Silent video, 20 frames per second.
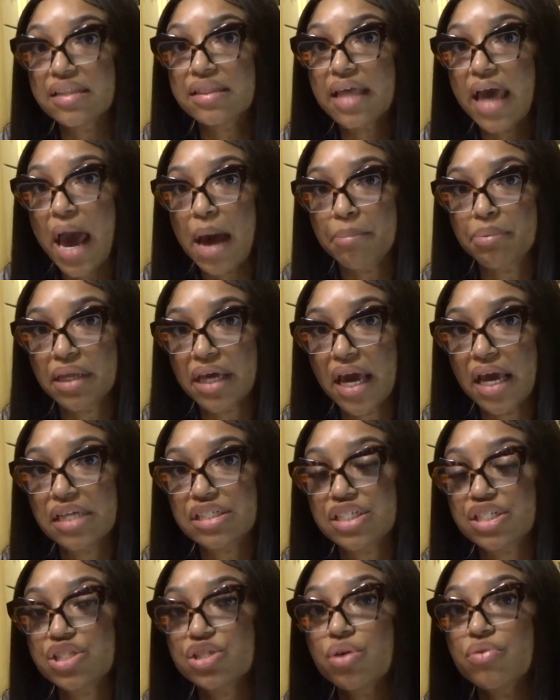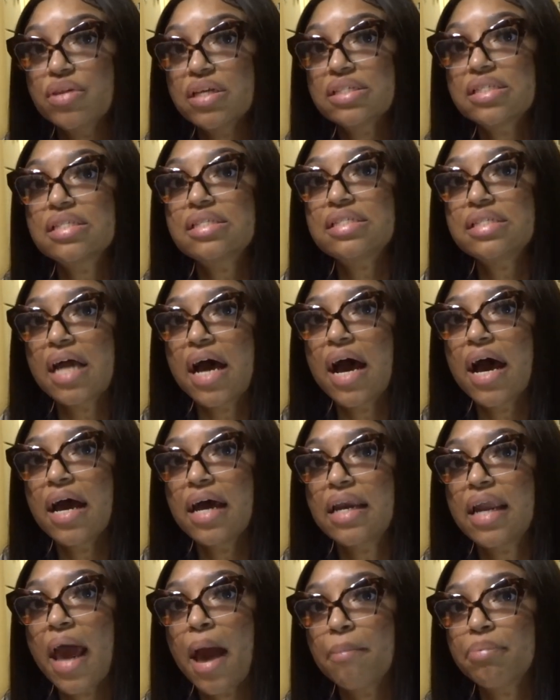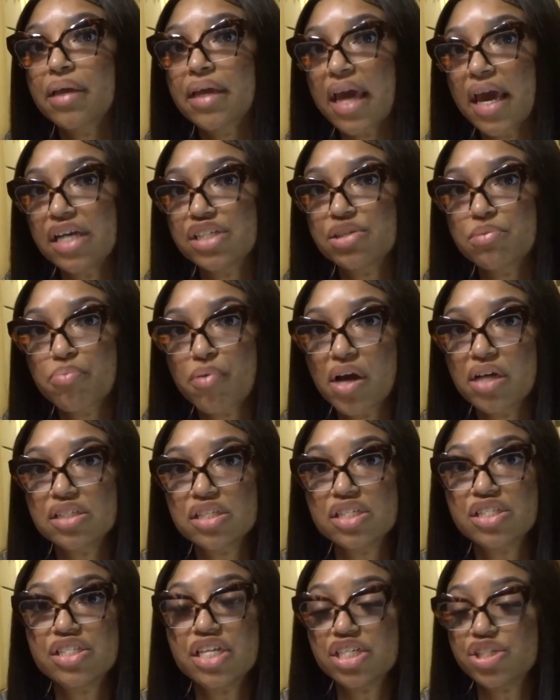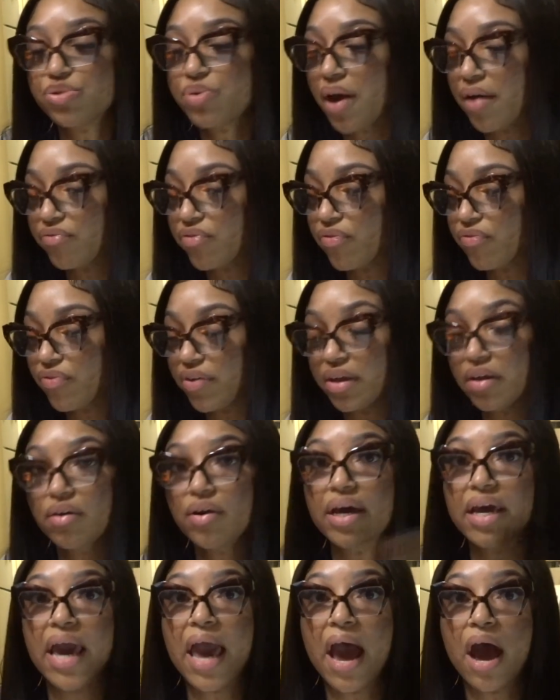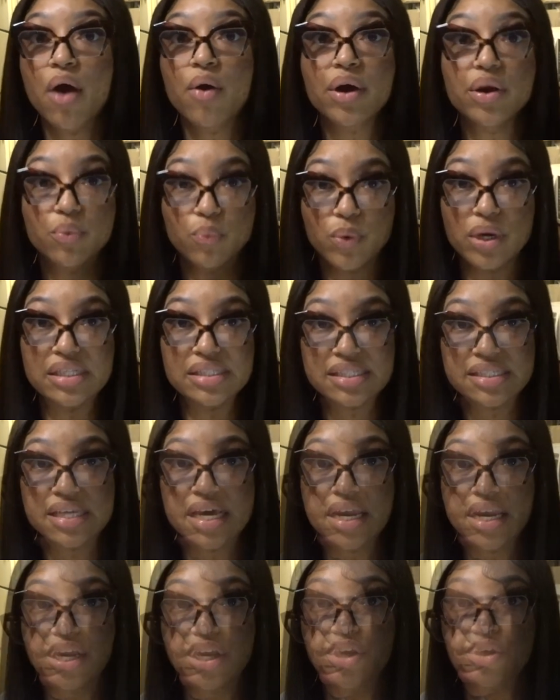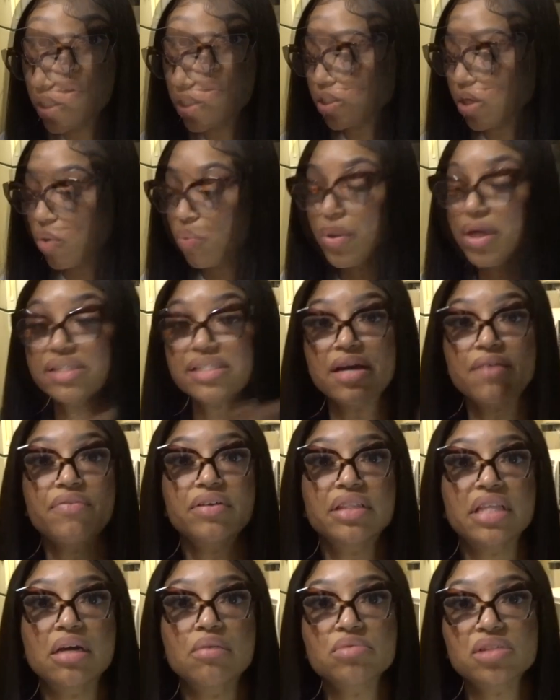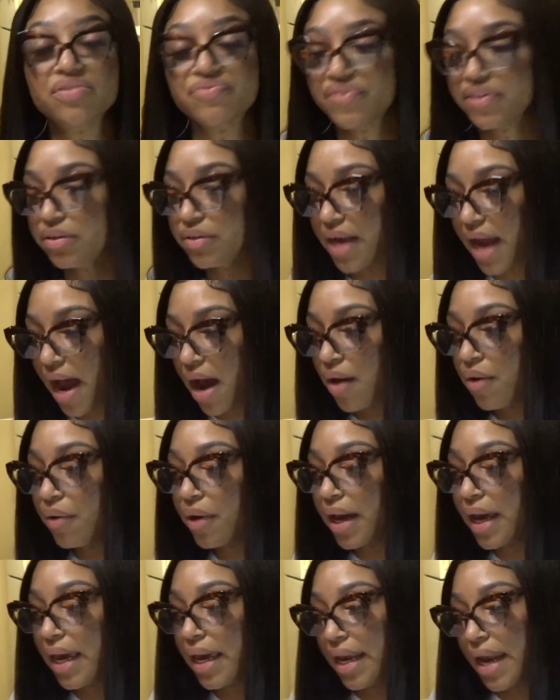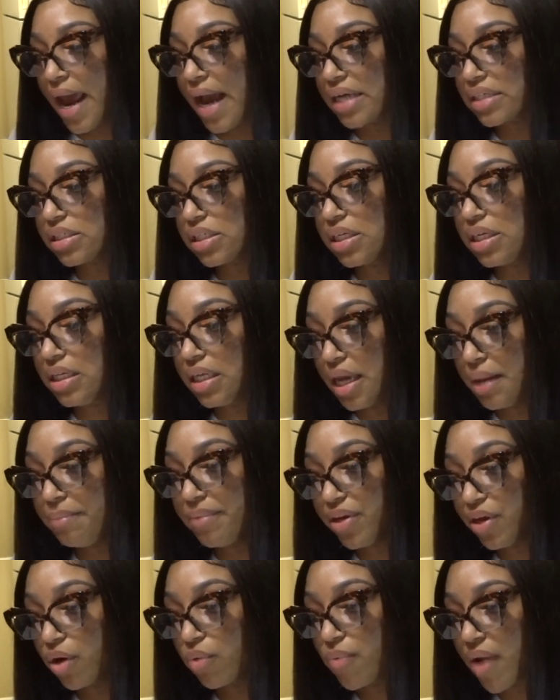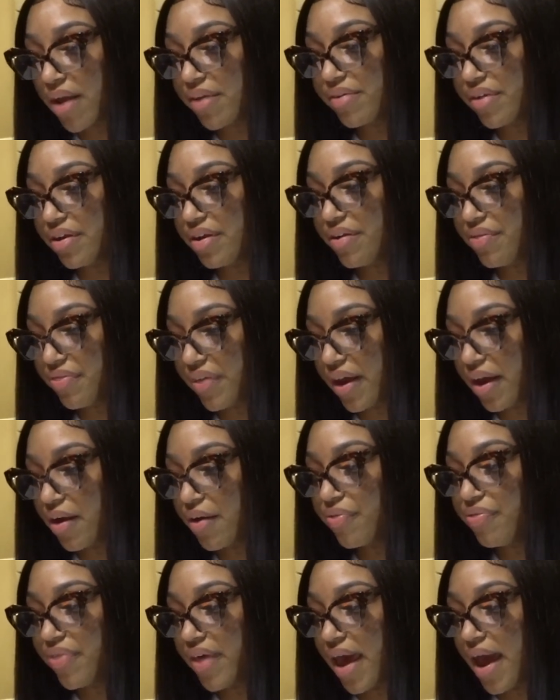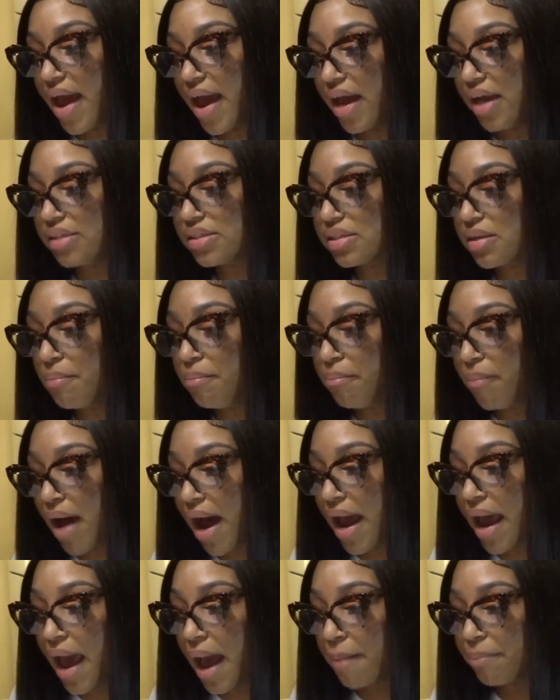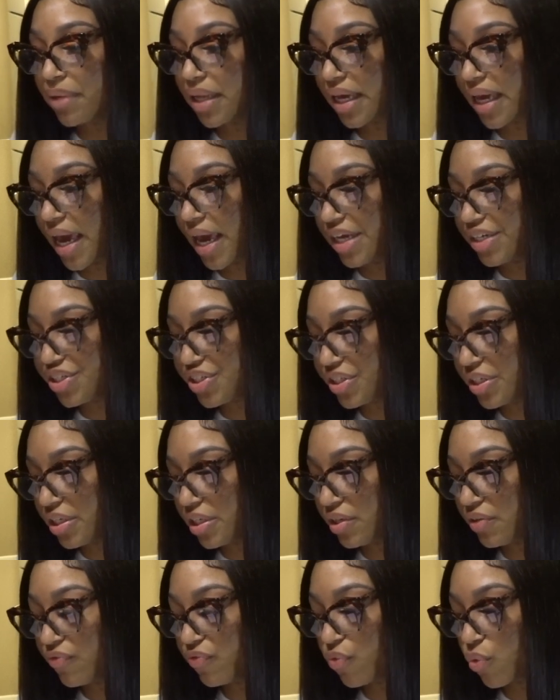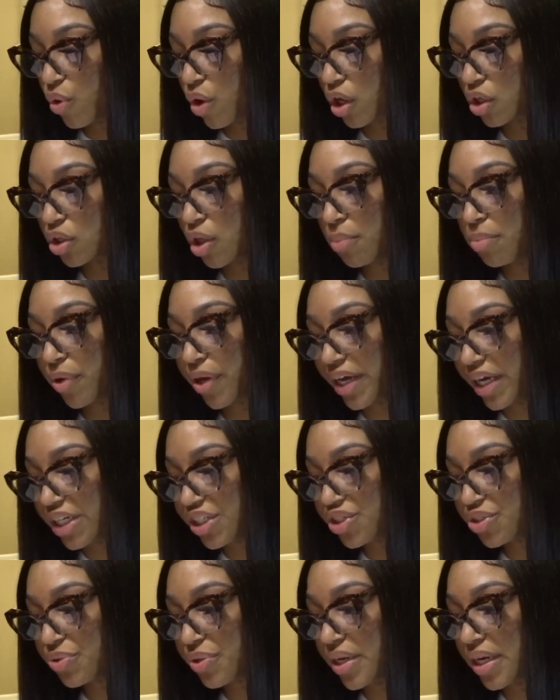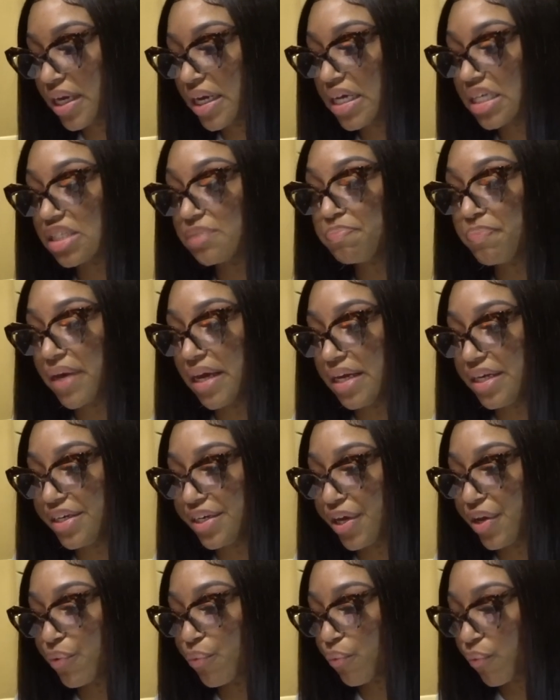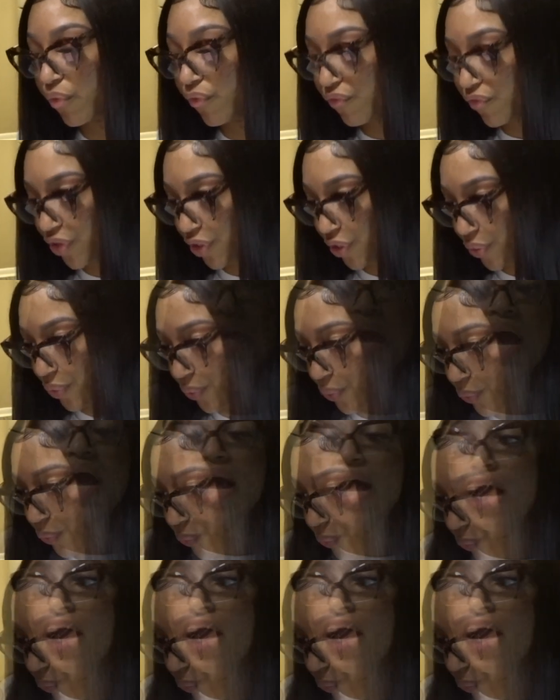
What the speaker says: the application. So this is not an application process that you have to fill out in one setting. So once everything was filled out, it actually let me know right then and there that my application for global entry is pending review.